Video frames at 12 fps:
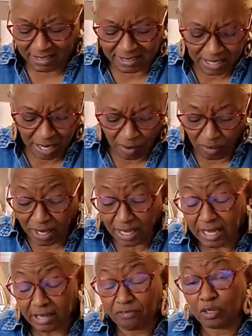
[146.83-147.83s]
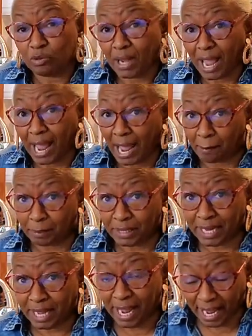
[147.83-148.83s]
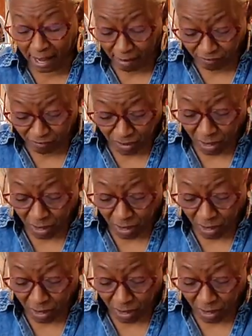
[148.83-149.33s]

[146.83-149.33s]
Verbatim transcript: So if you happen to have